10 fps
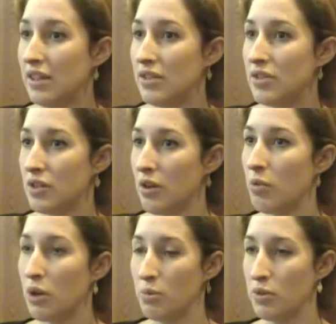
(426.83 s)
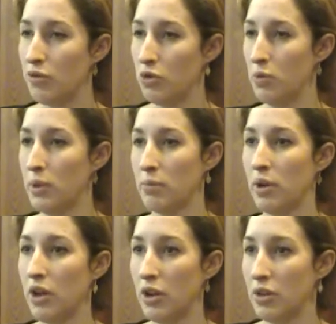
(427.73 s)
So I won't be forming my
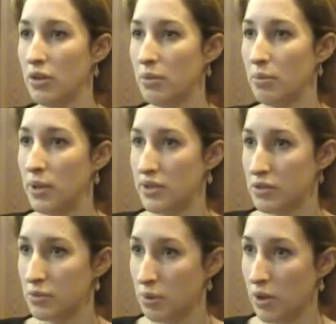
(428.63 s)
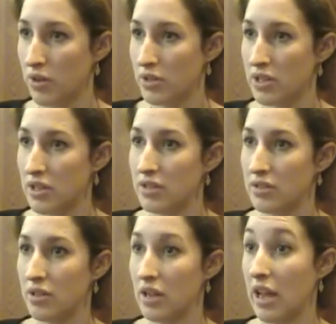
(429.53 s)
own political priorities